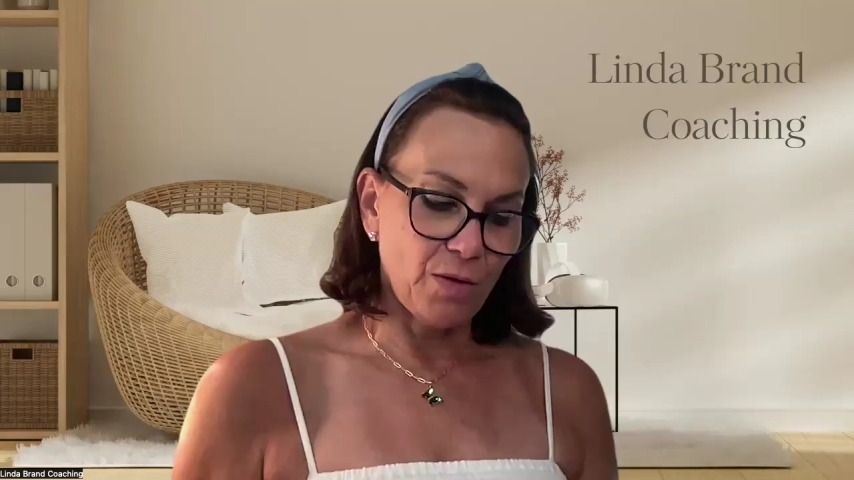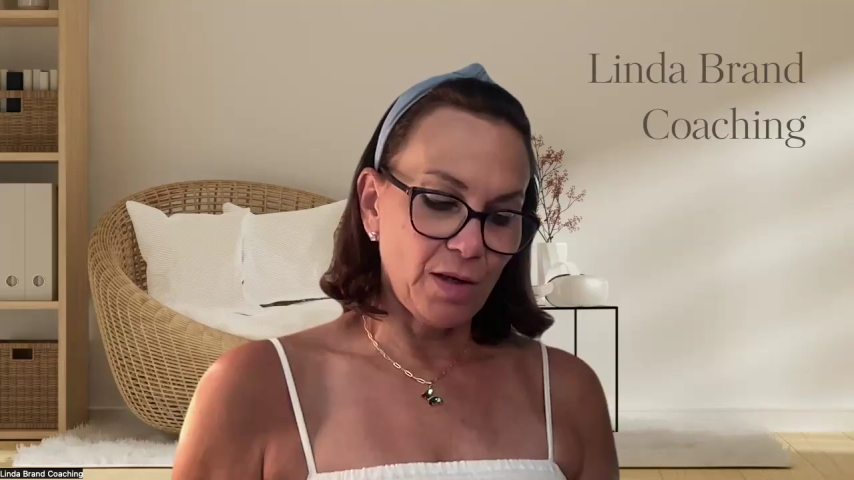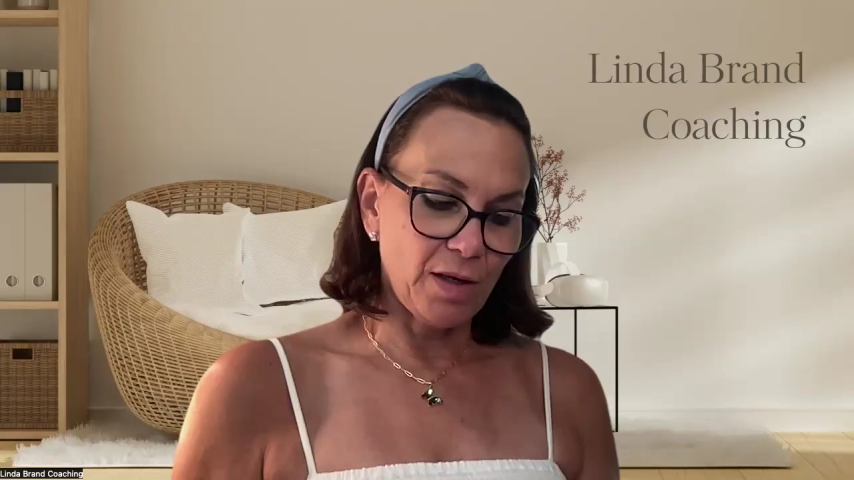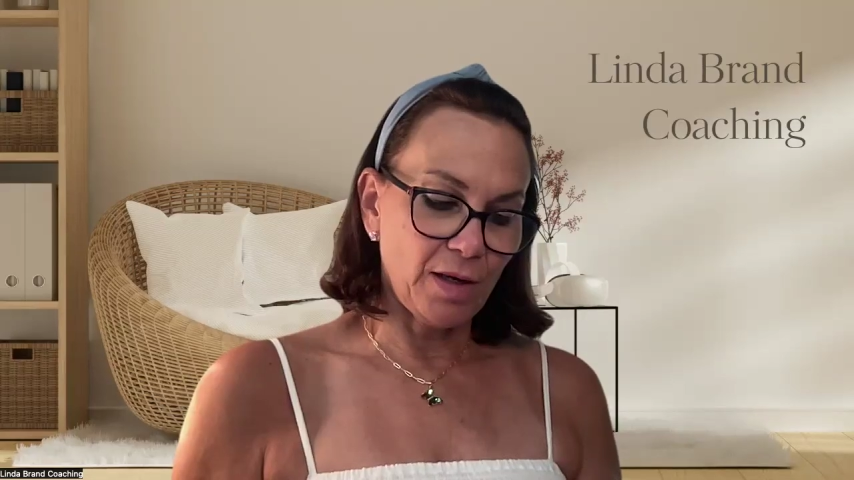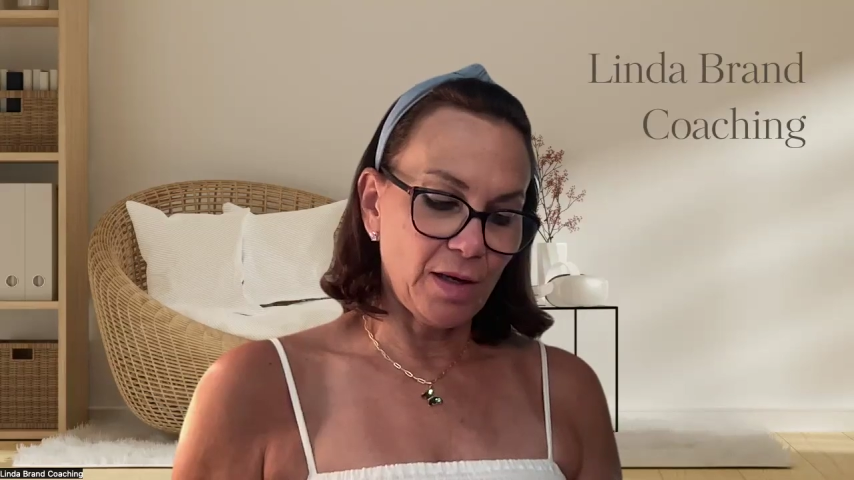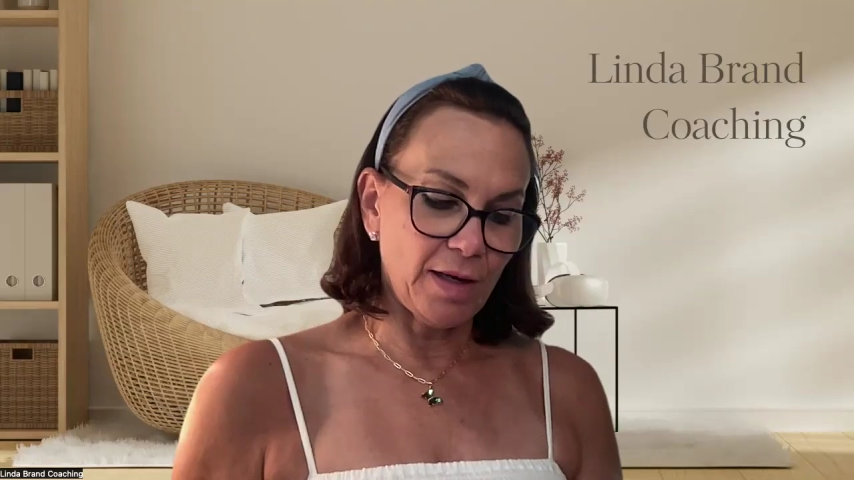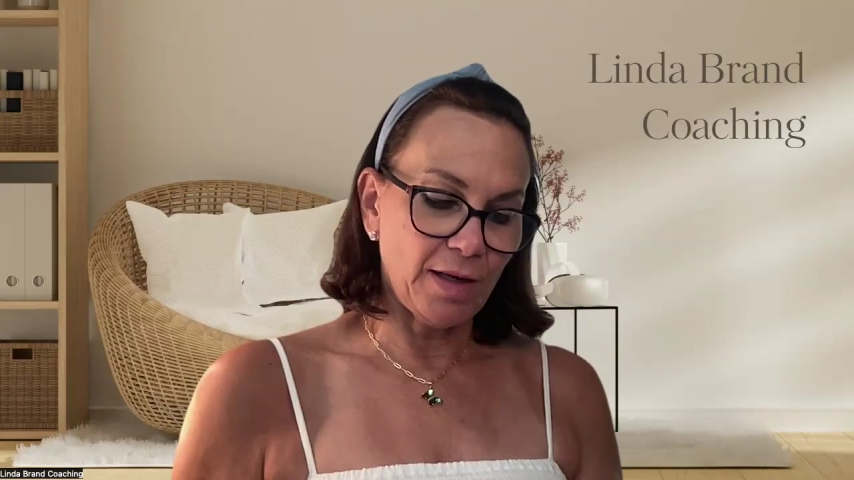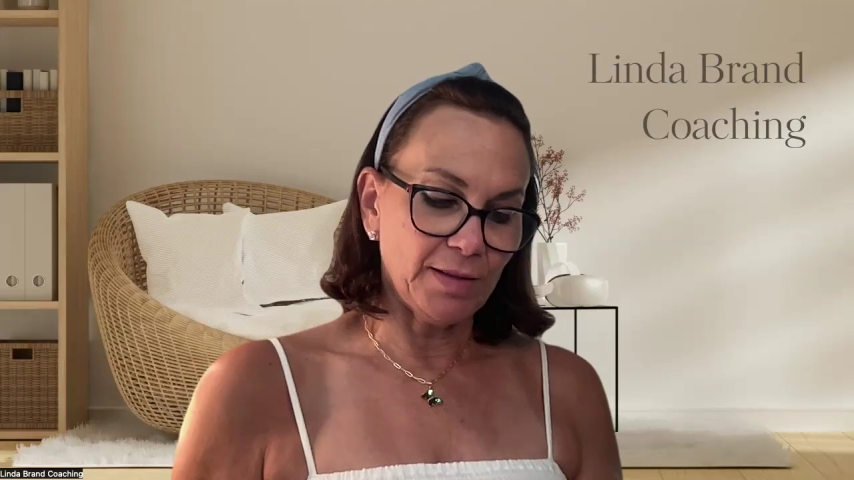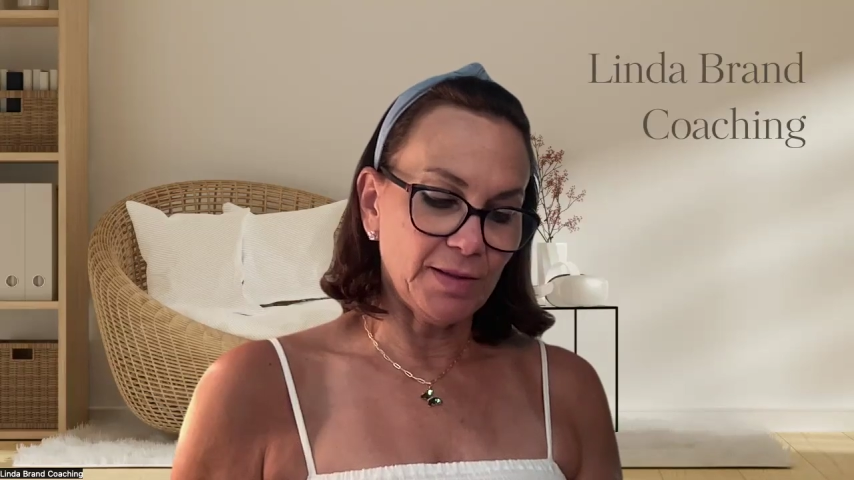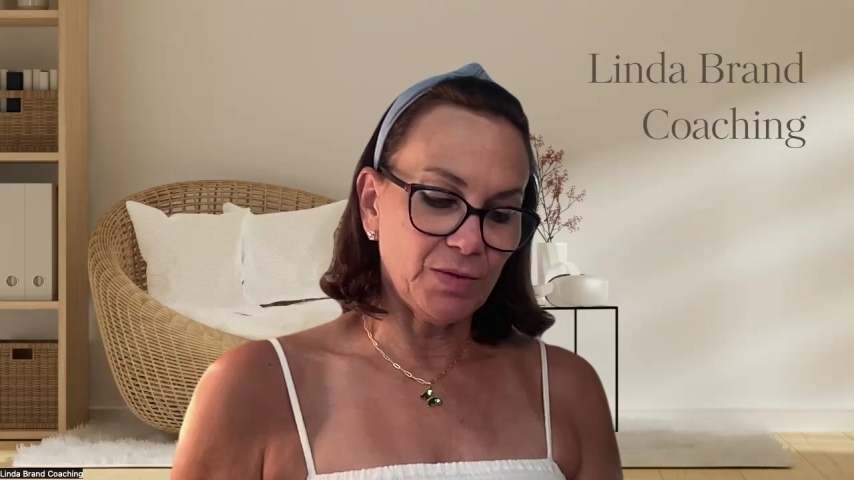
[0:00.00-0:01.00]
Okay,
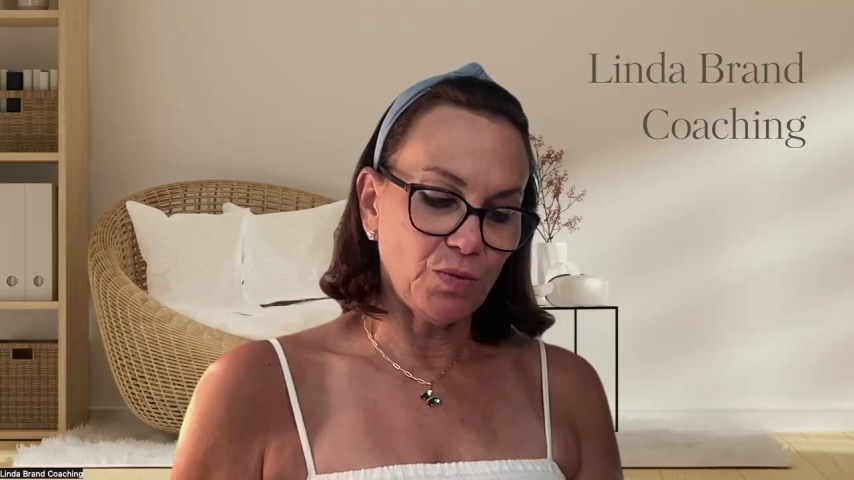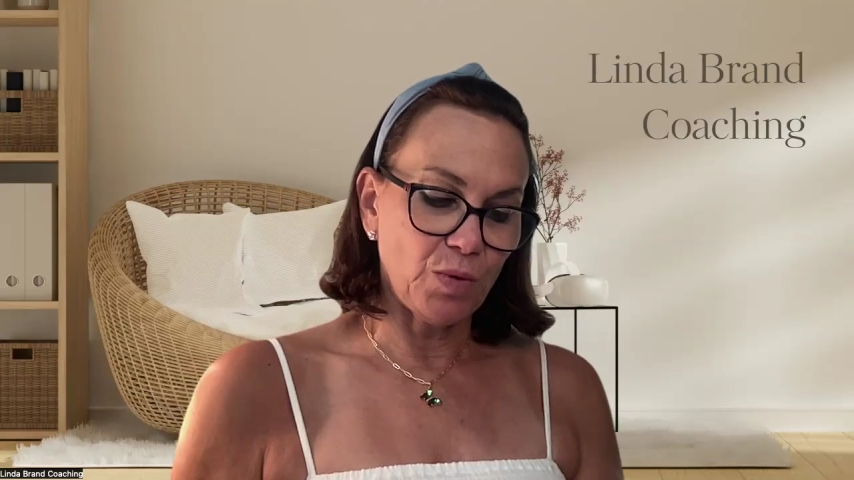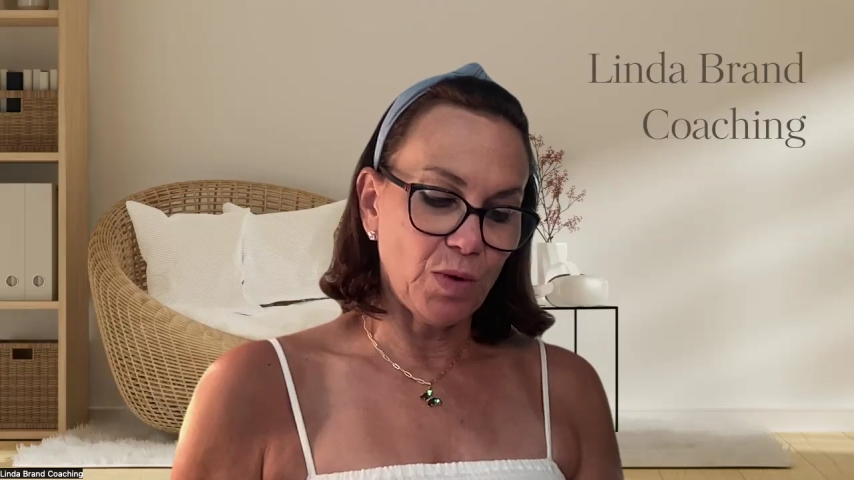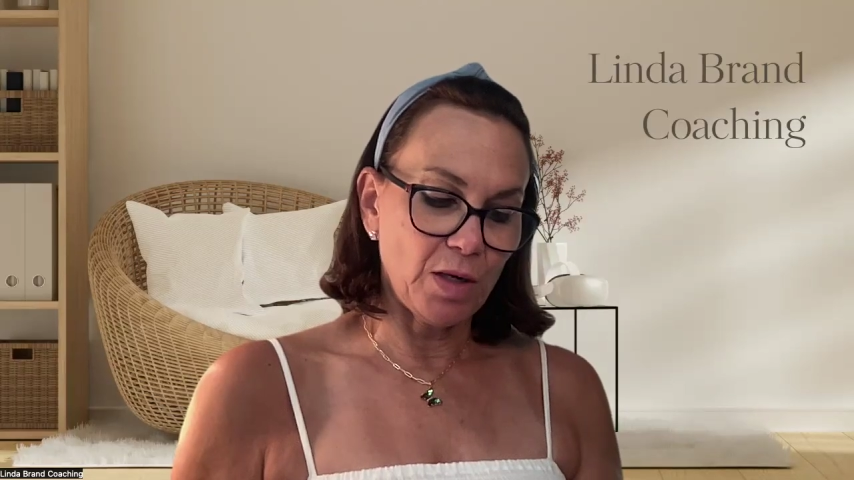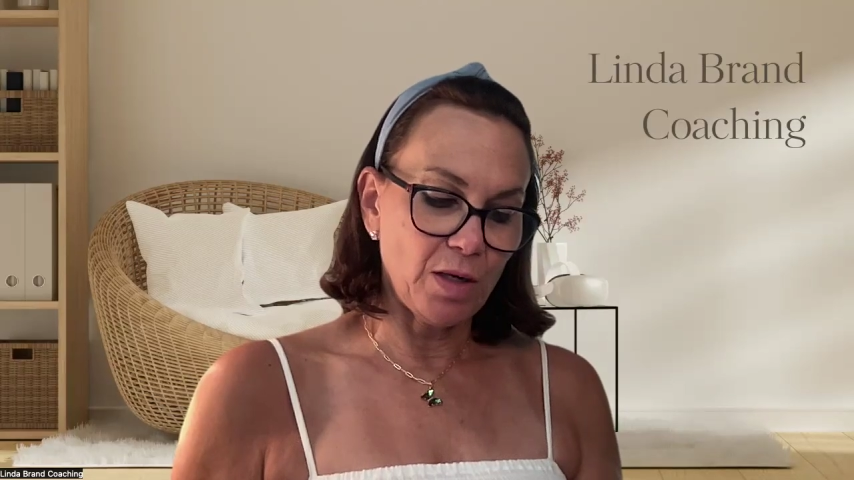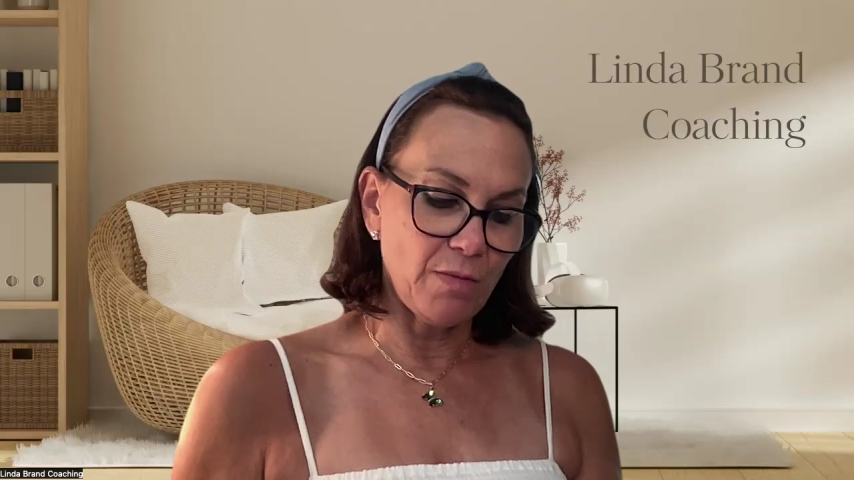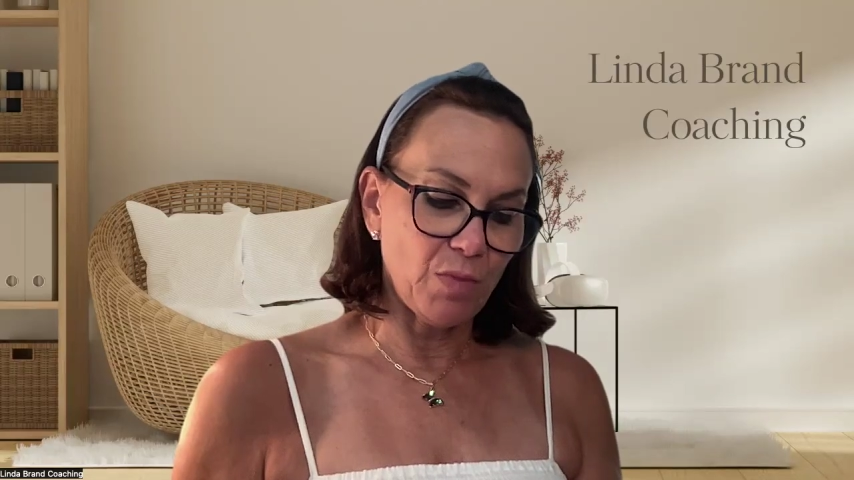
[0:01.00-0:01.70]
guys, one